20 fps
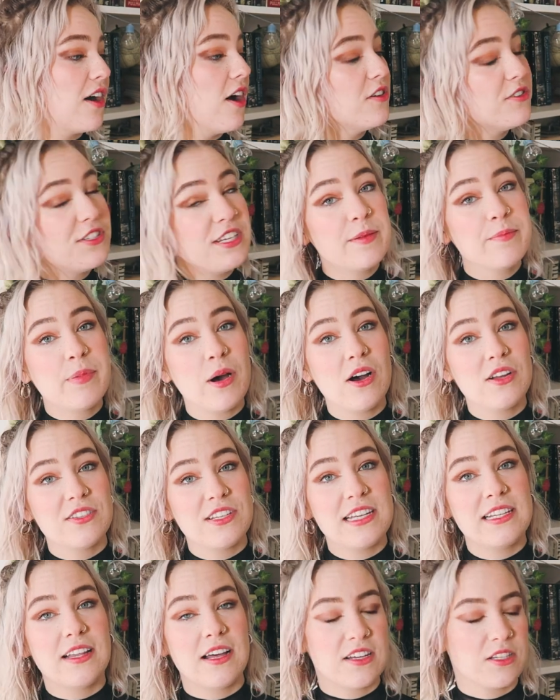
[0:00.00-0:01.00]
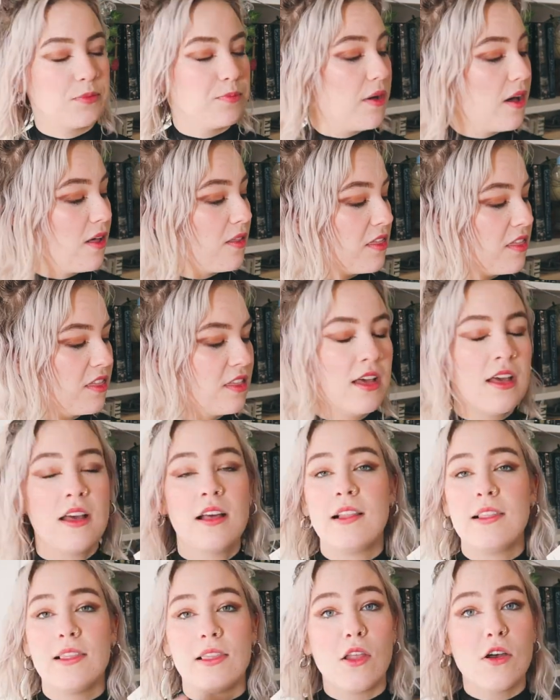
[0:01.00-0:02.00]
The Hunting Party last month
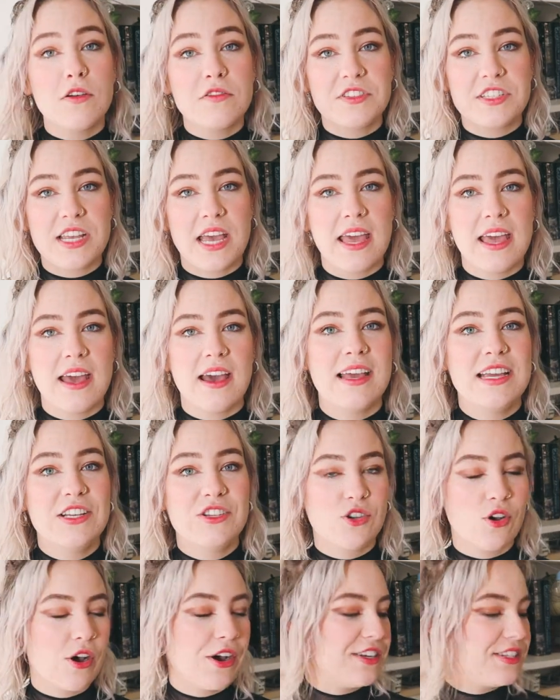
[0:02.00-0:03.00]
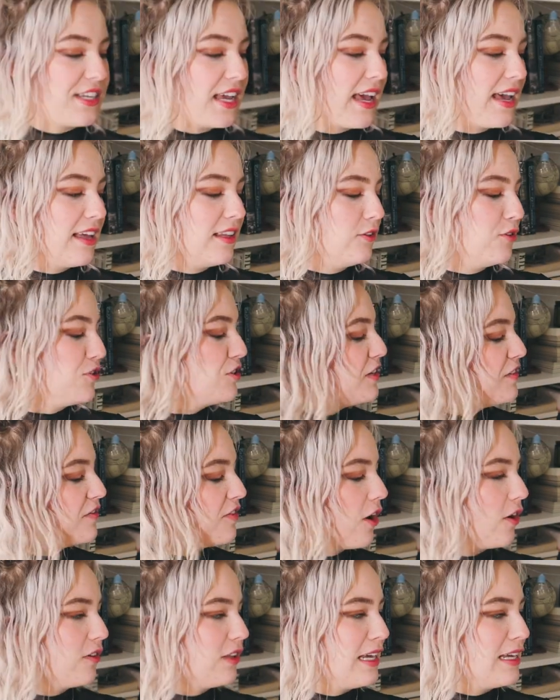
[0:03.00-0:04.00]
Loved it, enjoyed it. Lucy
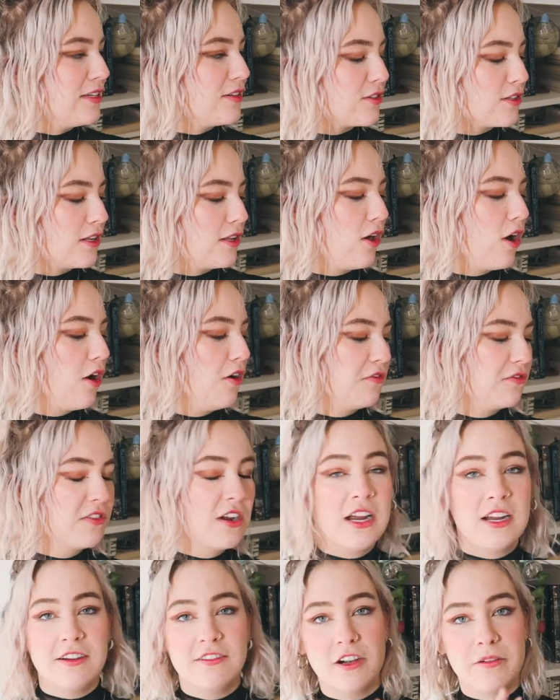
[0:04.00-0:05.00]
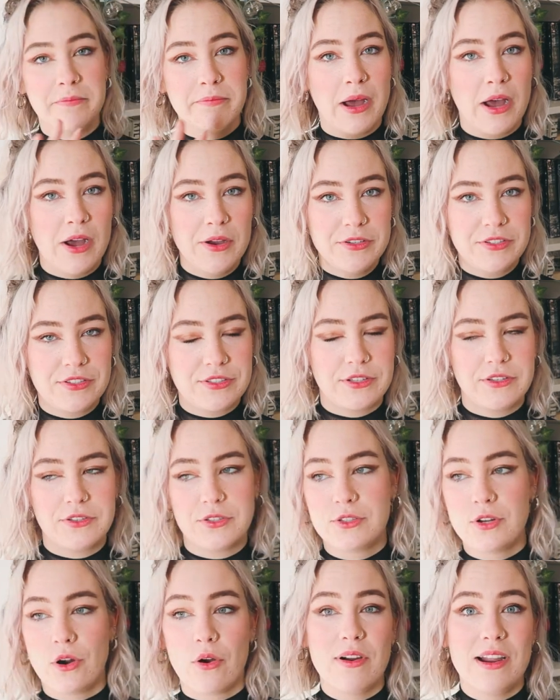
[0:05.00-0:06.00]
Foley does a lot of remote
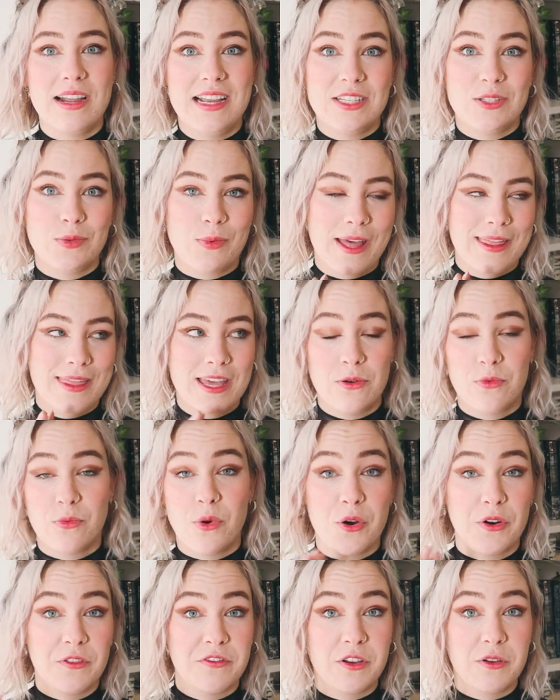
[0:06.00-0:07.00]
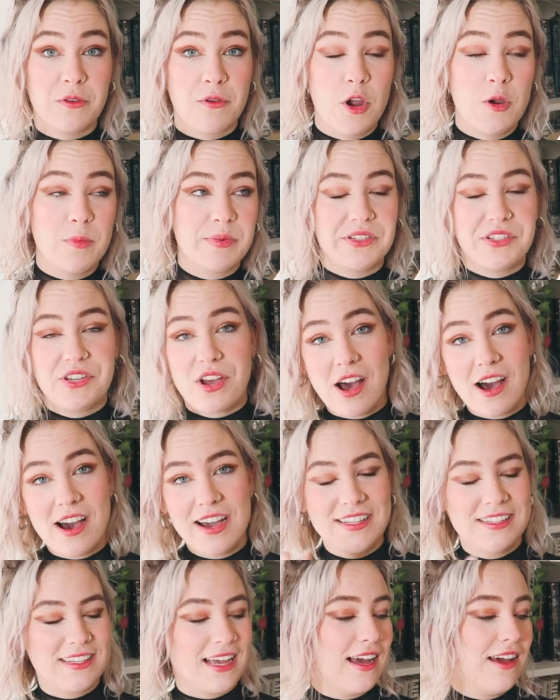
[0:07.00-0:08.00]
stories where then one of the group
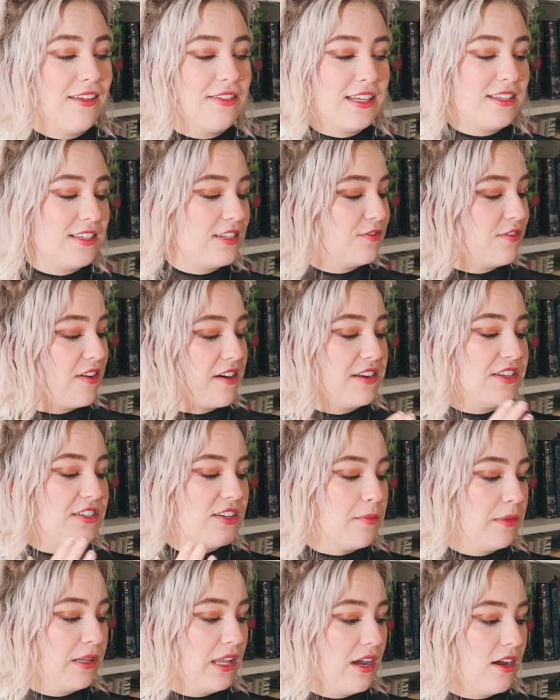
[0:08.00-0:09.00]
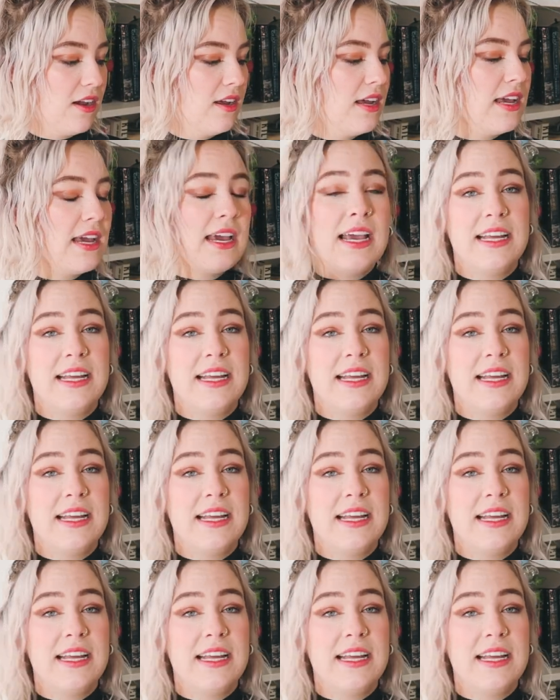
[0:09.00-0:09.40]
dies. Uh, this is very similar.